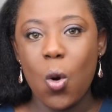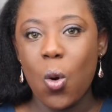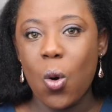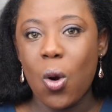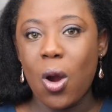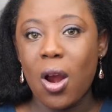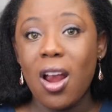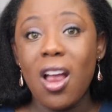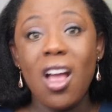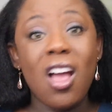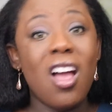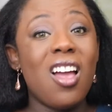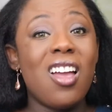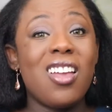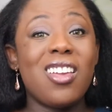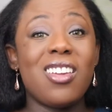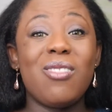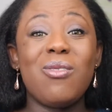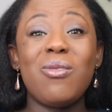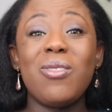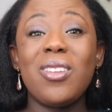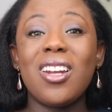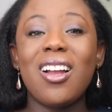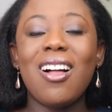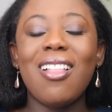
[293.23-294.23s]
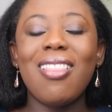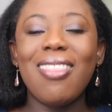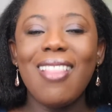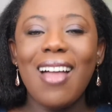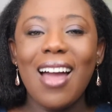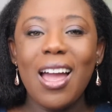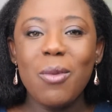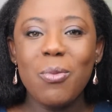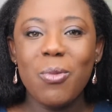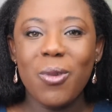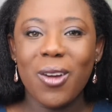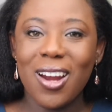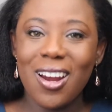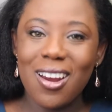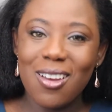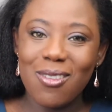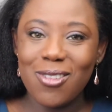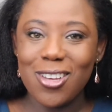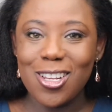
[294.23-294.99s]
or even a library.